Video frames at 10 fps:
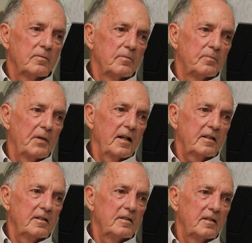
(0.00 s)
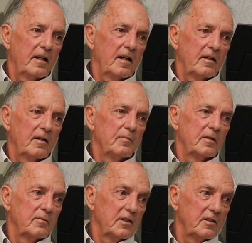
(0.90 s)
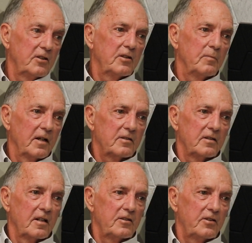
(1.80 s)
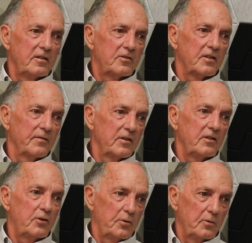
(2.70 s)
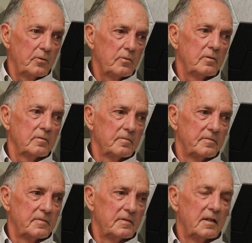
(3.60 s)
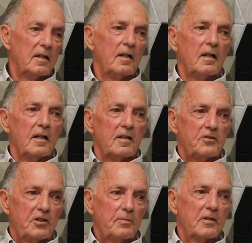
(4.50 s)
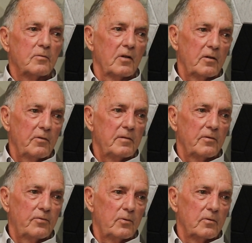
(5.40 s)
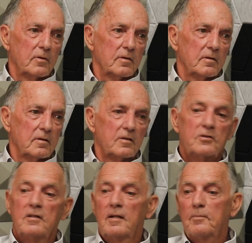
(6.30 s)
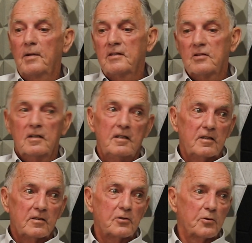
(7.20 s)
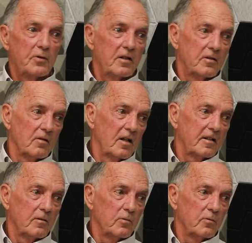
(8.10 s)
back in the day, I mean, you go back to 1972. She'd been a runaway before, so they basically just treated her like a